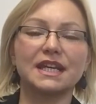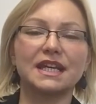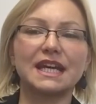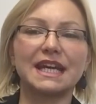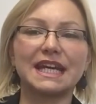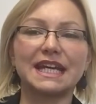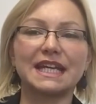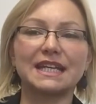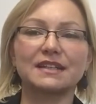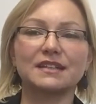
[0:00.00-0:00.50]

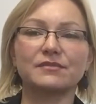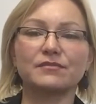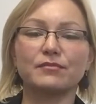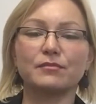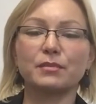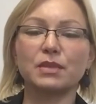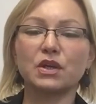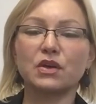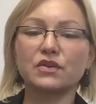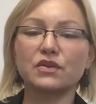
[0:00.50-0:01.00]

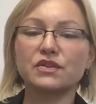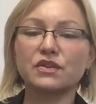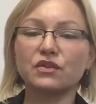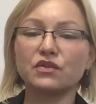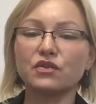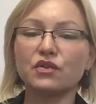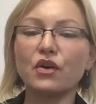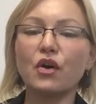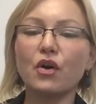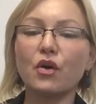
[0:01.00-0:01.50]
and because you
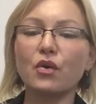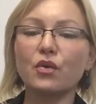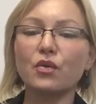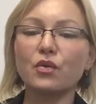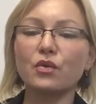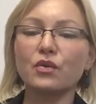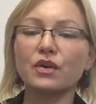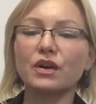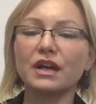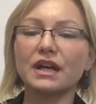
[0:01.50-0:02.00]

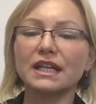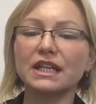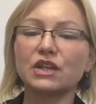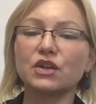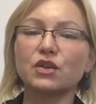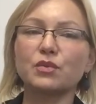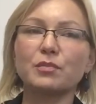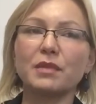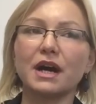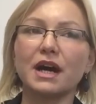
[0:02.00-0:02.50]
know
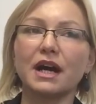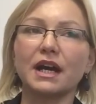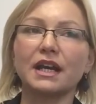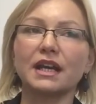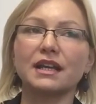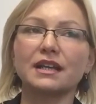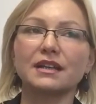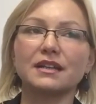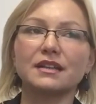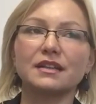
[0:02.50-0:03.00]
you
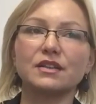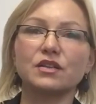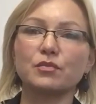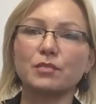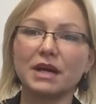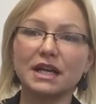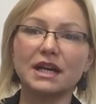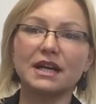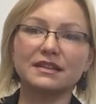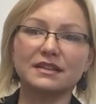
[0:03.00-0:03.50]
might
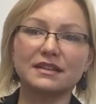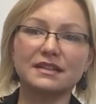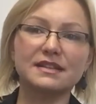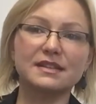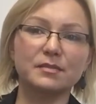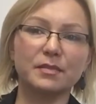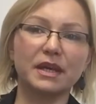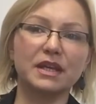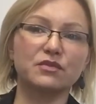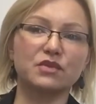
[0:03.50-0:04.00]

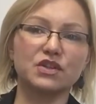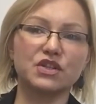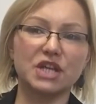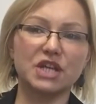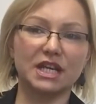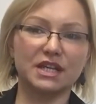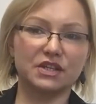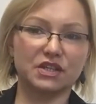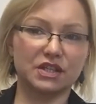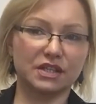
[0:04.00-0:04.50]
anticipate
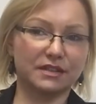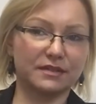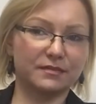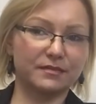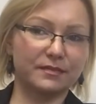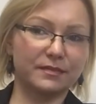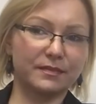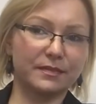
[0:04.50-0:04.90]
rejection,